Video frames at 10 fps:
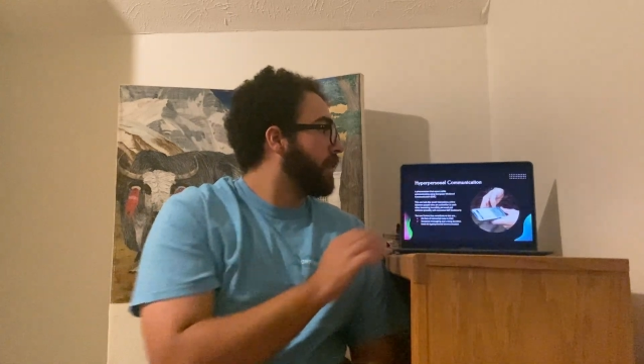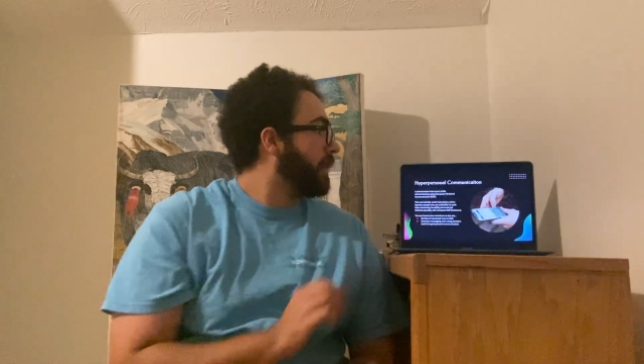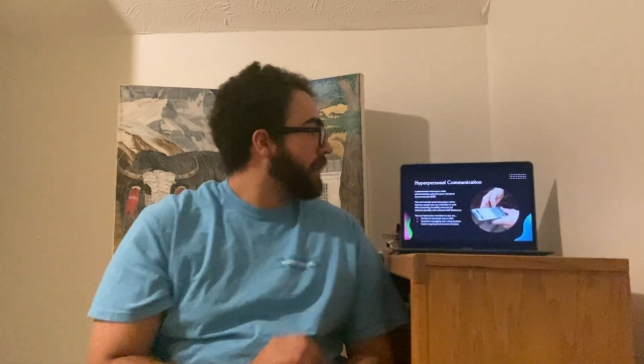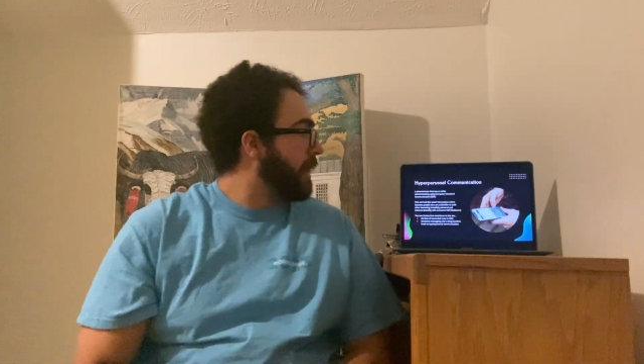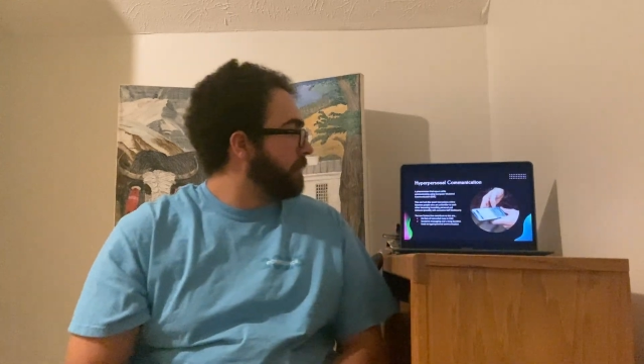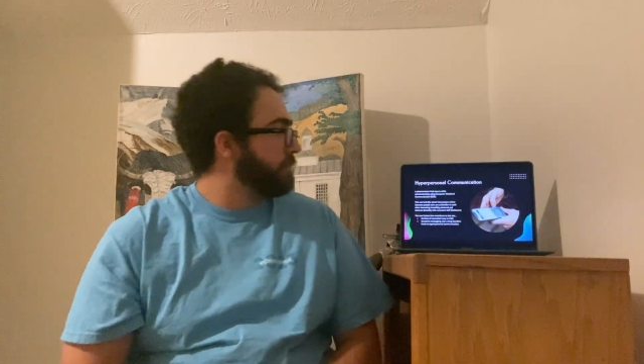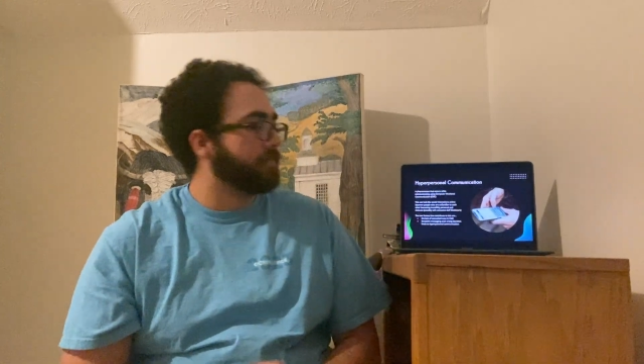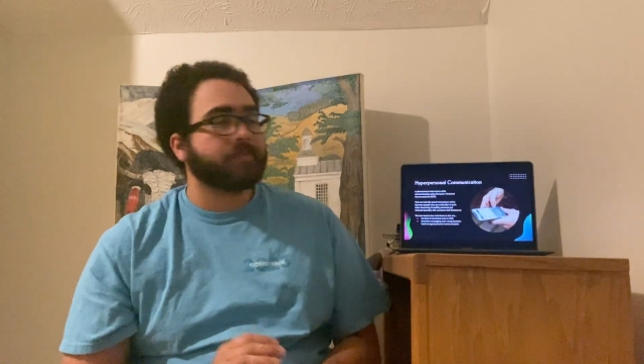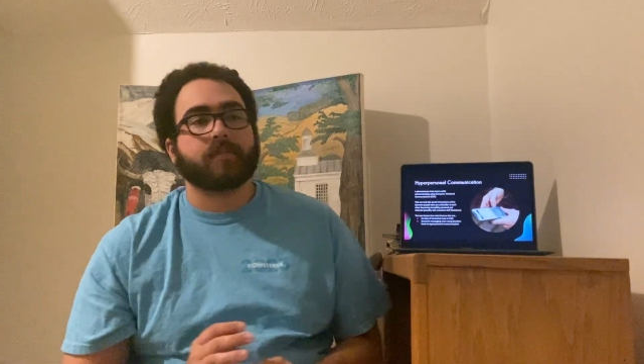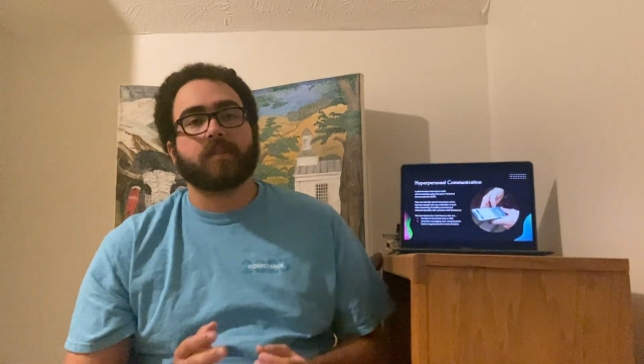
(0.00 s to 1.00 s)
Now,
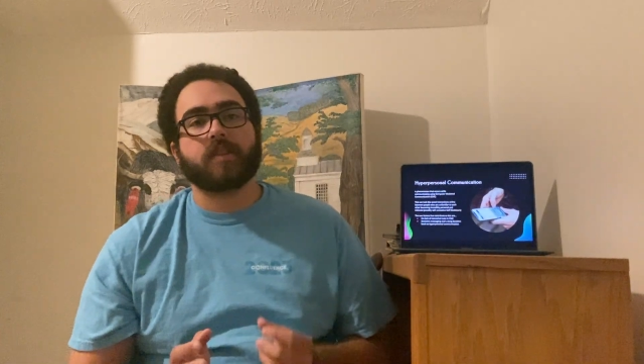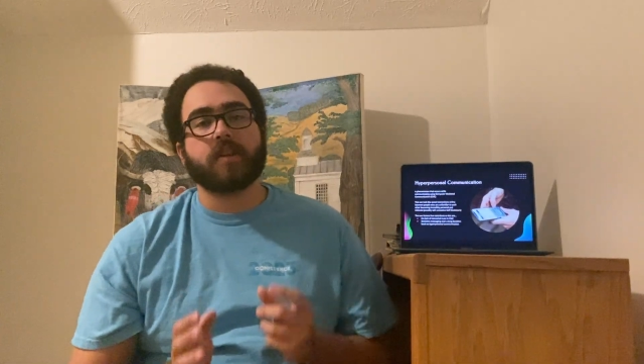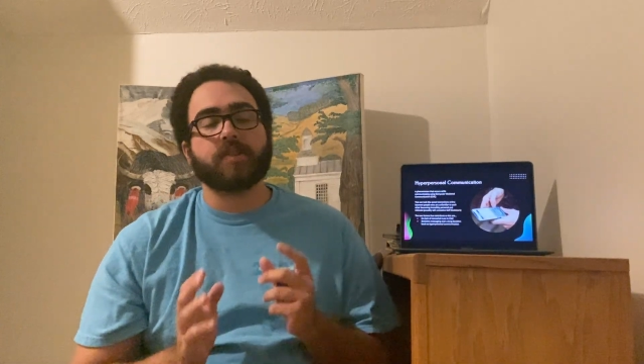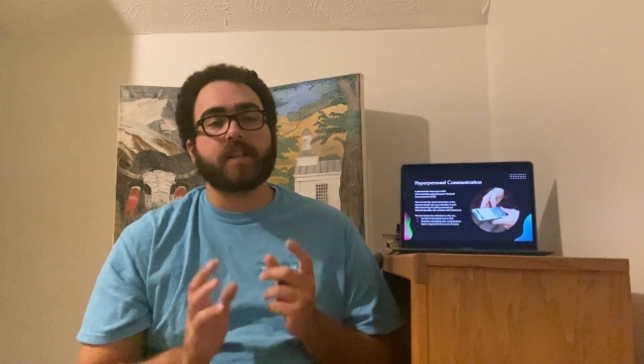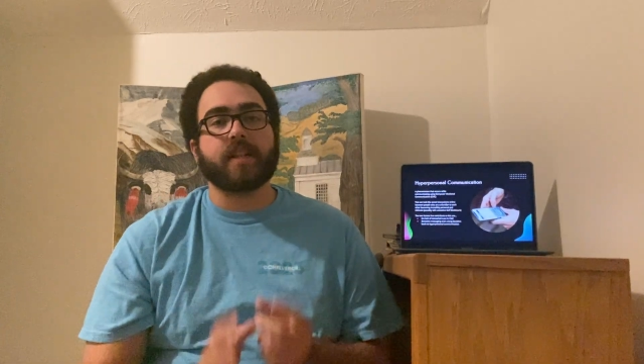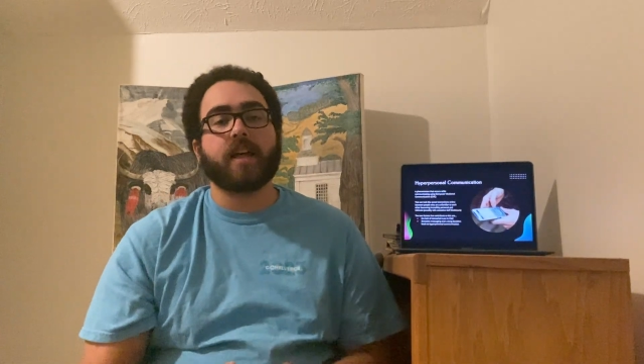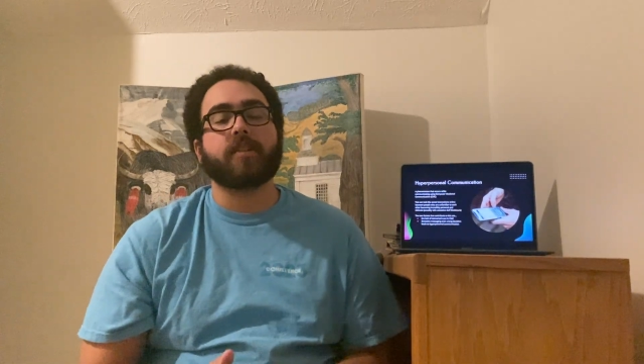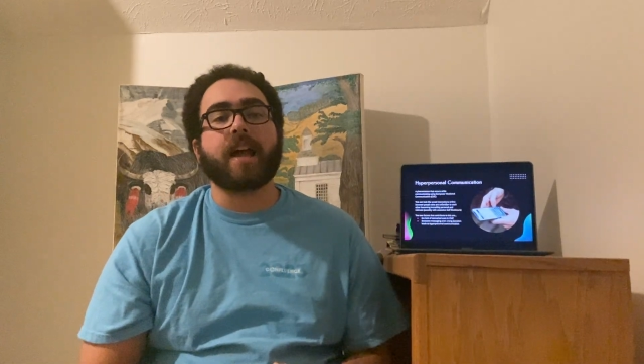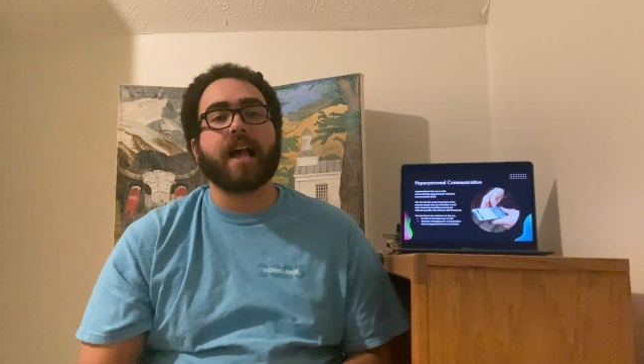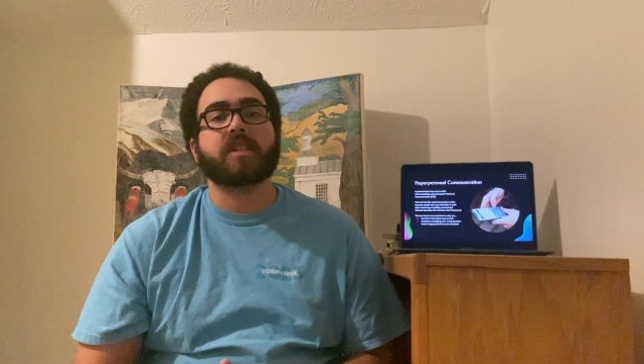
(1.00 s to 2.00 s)
there's
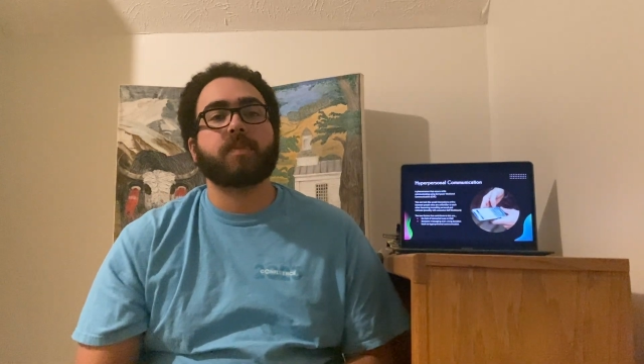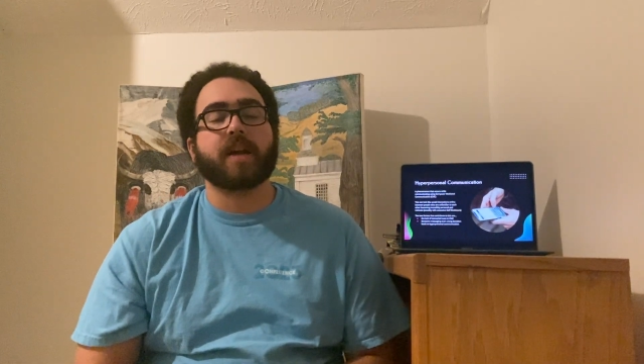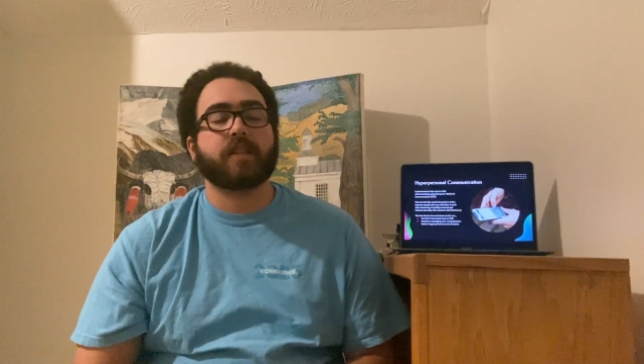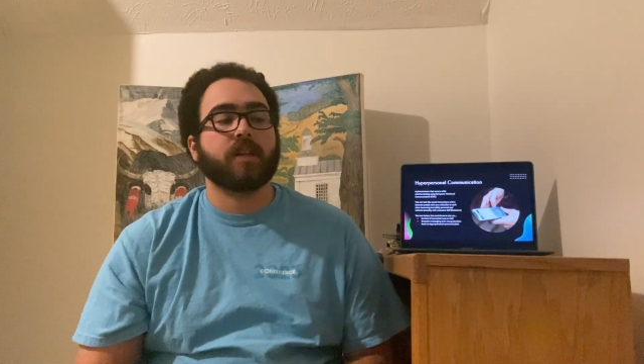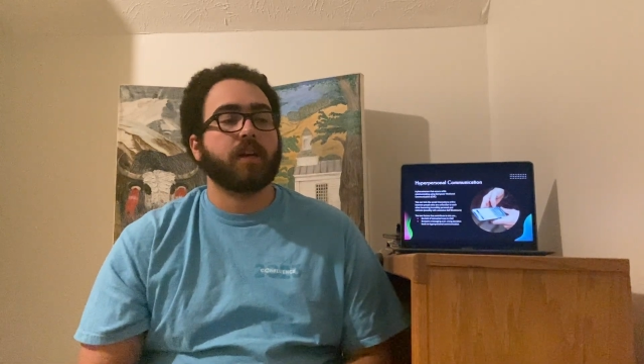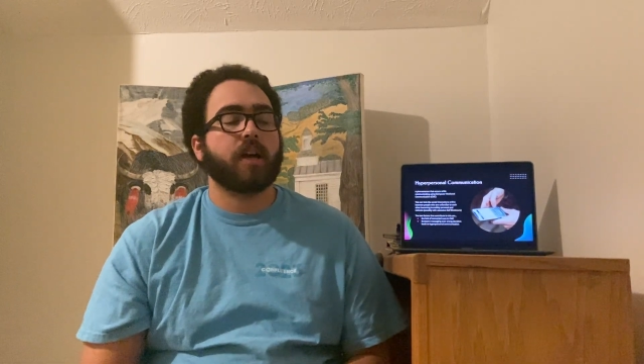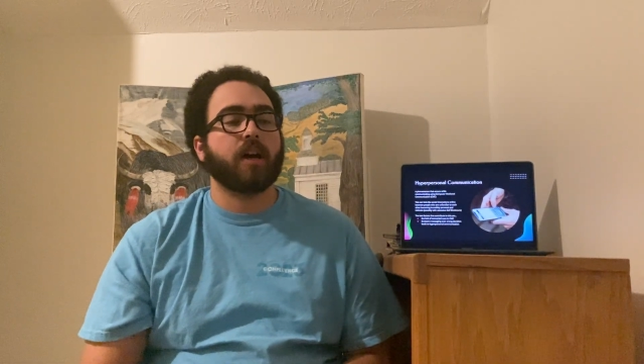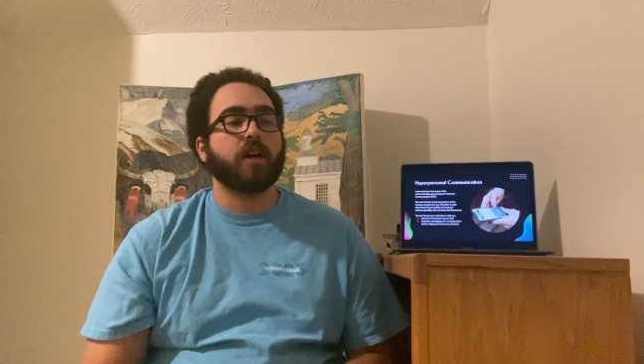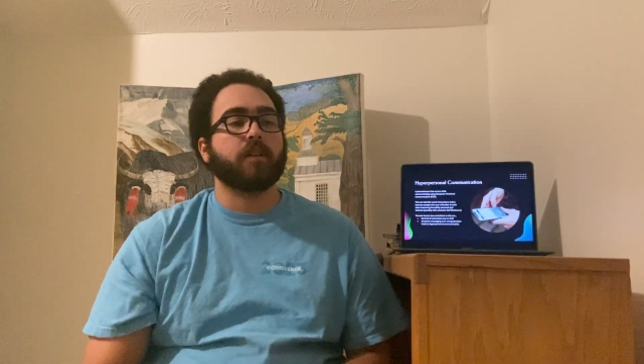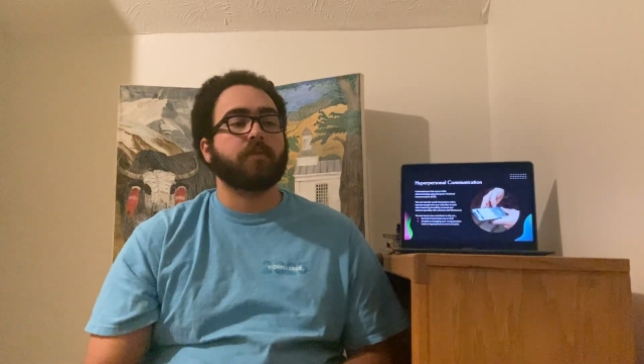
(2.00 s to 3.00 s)
another aspect
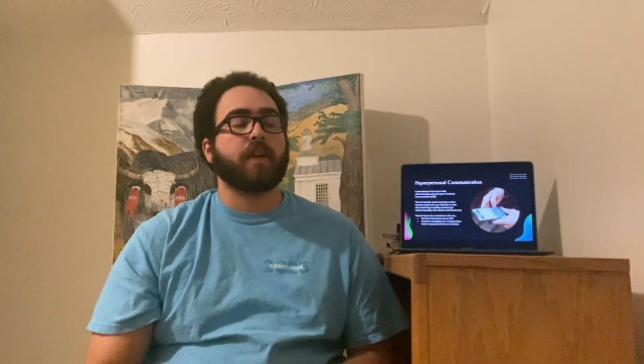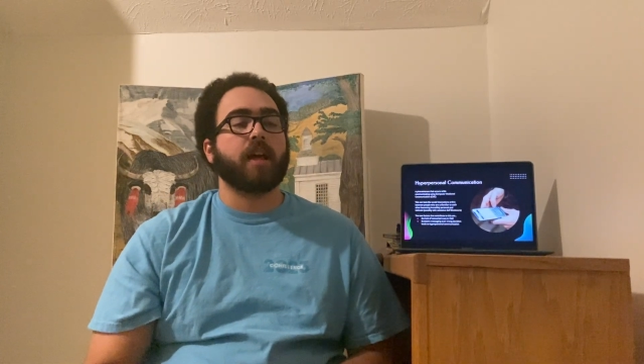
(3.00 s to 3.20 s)
of